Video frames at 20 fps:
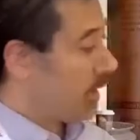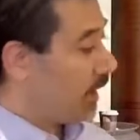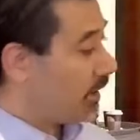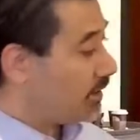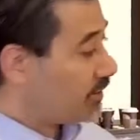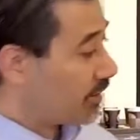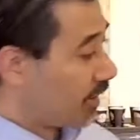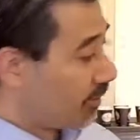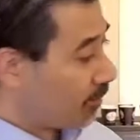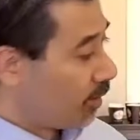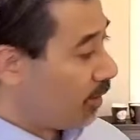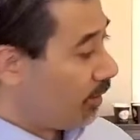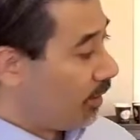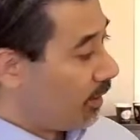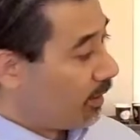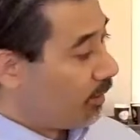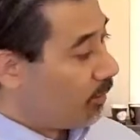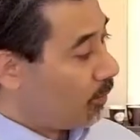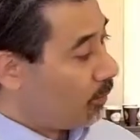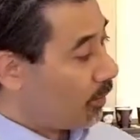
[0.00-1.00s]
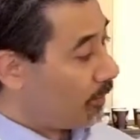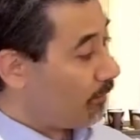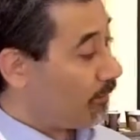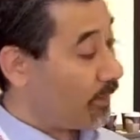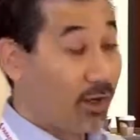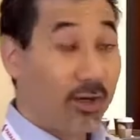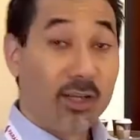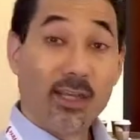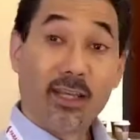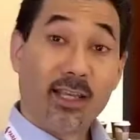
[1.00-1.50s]
In summary, we're
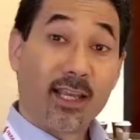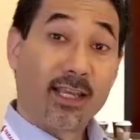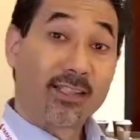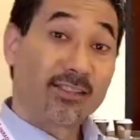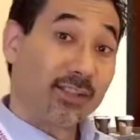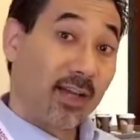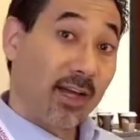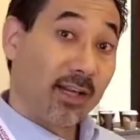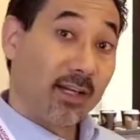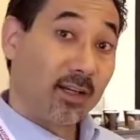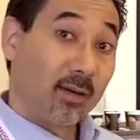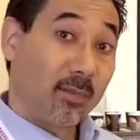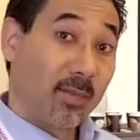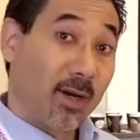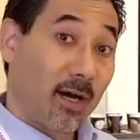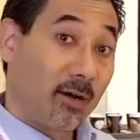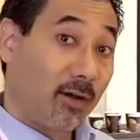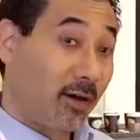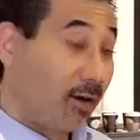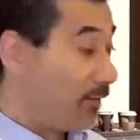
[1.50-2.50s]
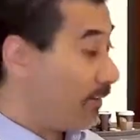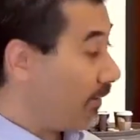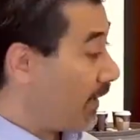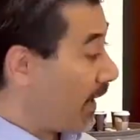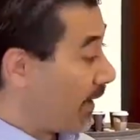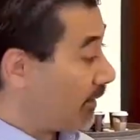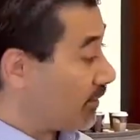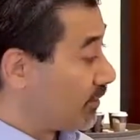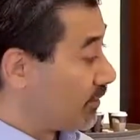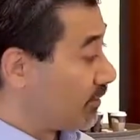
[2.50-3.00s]
very excited about our
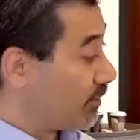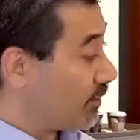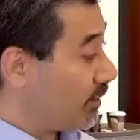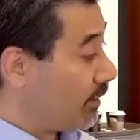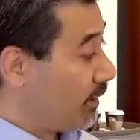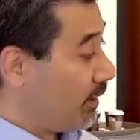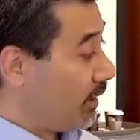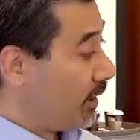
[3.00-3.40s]
advanced